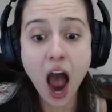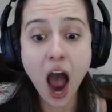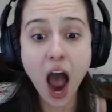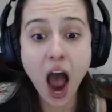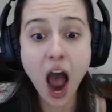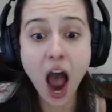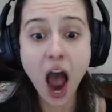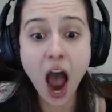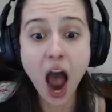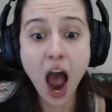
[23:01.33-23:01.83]

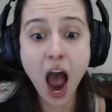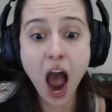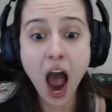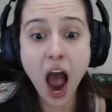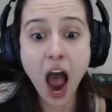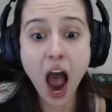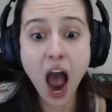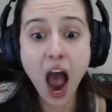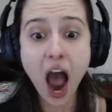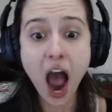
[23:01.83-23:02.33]

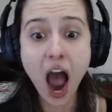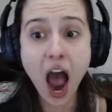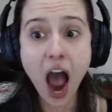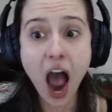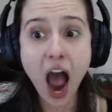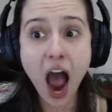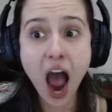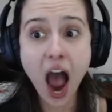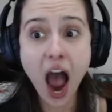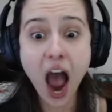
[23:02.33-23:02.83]

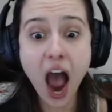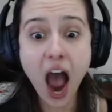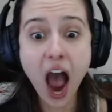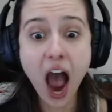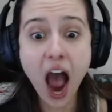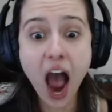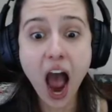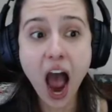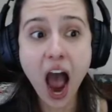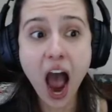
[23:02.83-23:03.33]

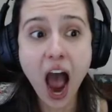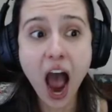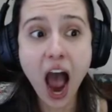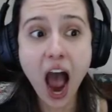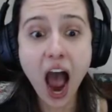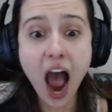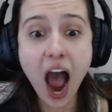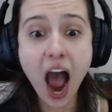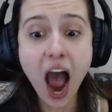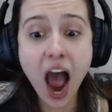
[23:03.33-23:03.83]

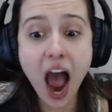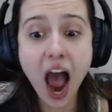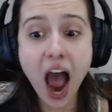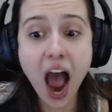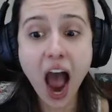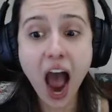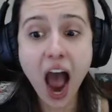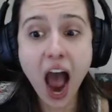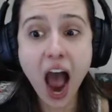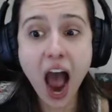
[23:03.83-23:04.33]

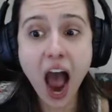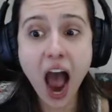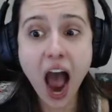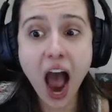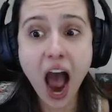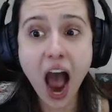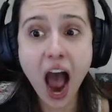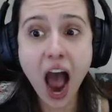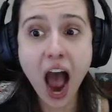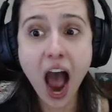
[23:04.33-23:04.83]

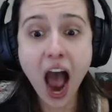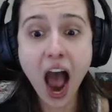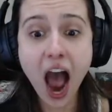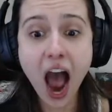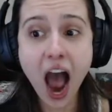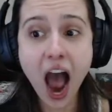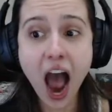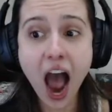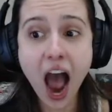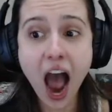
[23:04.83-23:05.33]

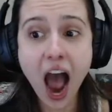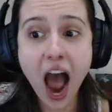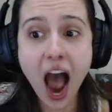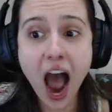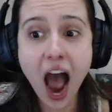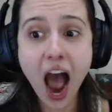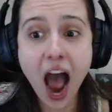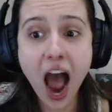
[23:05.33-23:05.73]
(silence)